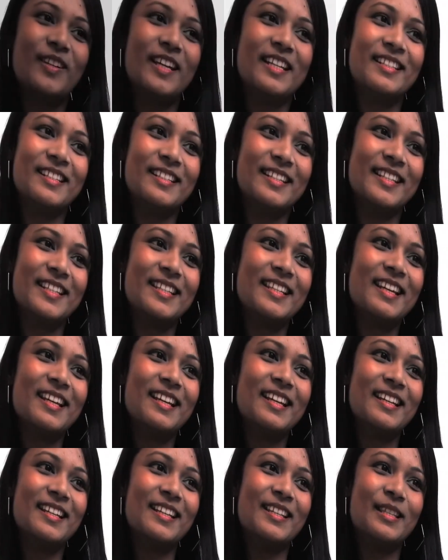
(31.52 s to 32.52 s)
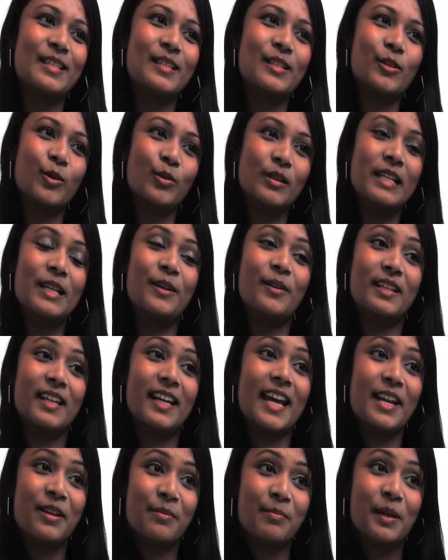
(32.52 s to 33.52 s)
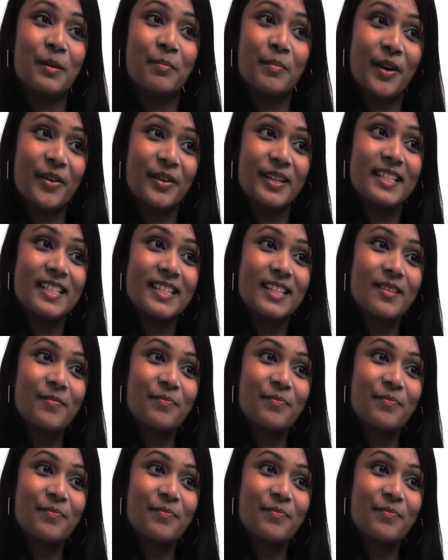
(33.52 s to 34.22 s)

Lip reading: of London is solely on academic merit.